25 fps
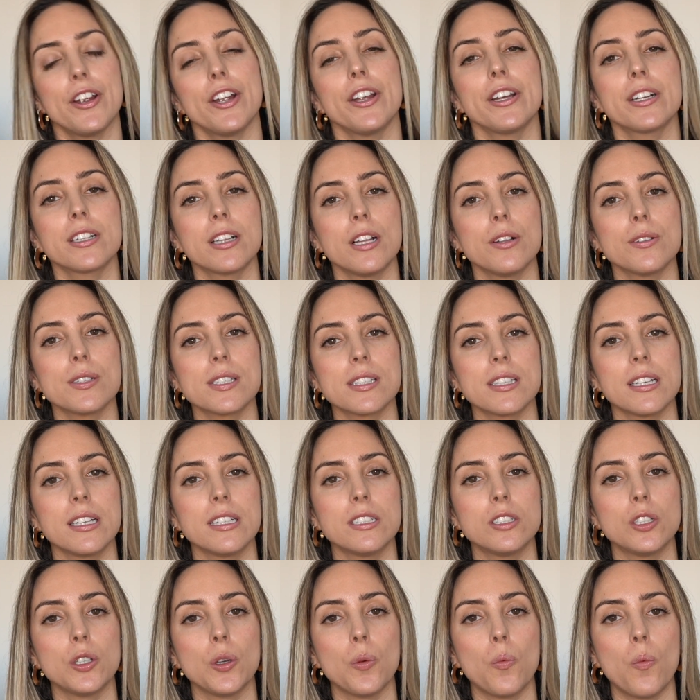very
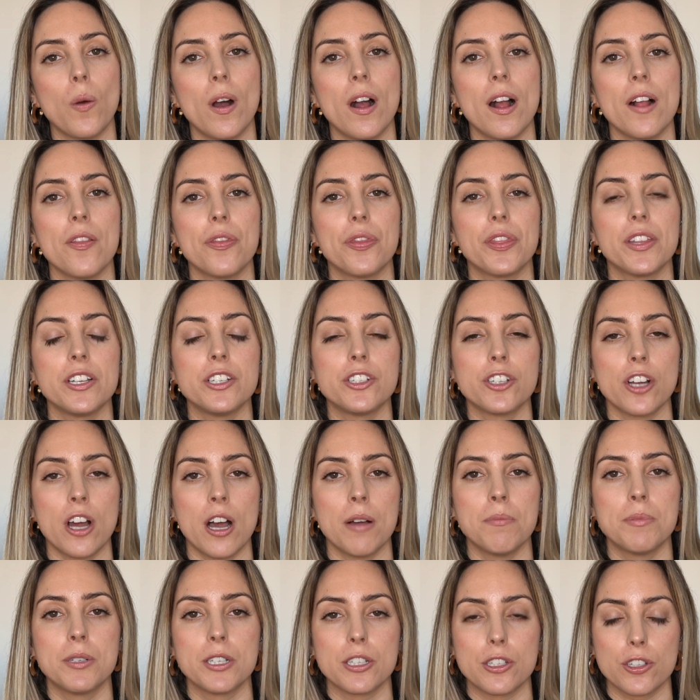closely to what the
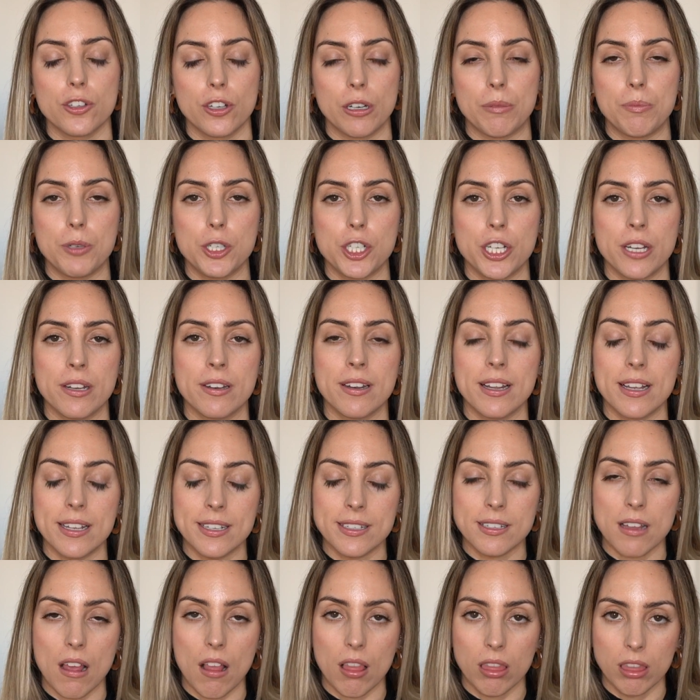job
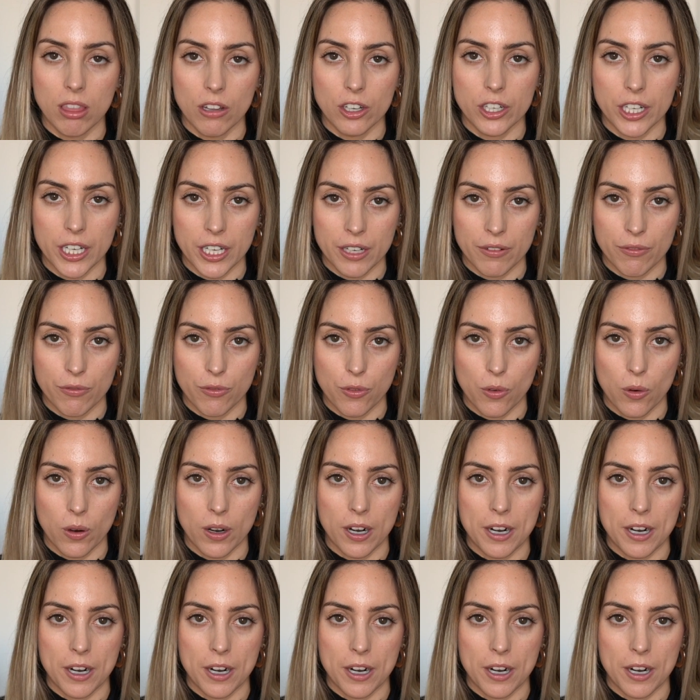description is looking